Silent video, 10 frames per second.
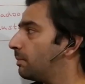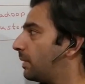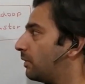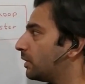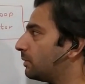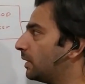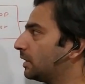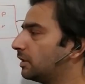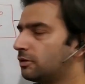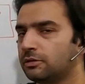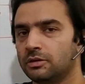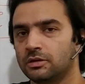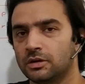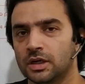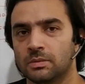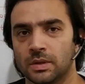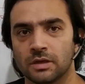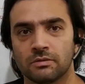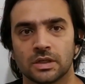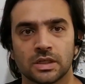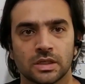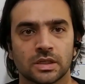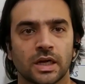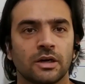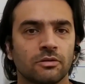powered by this streaming, which kind